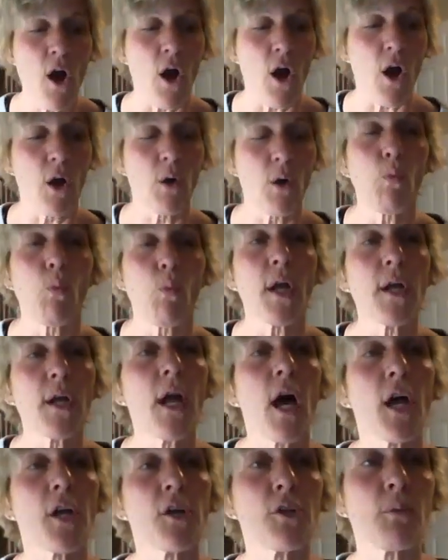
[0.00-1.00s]
are
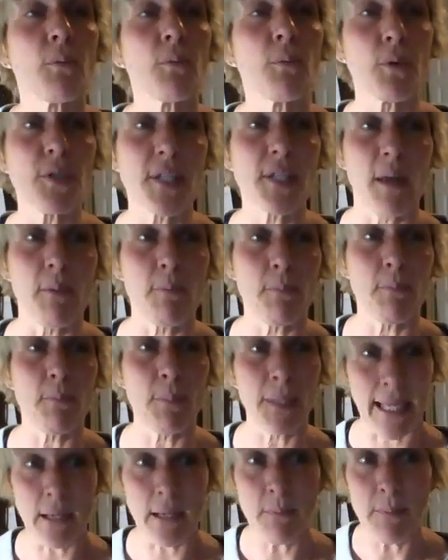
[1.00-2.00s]
100%
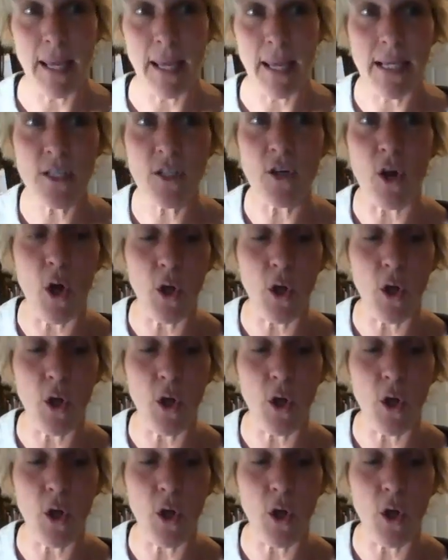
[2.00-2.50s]
plant-based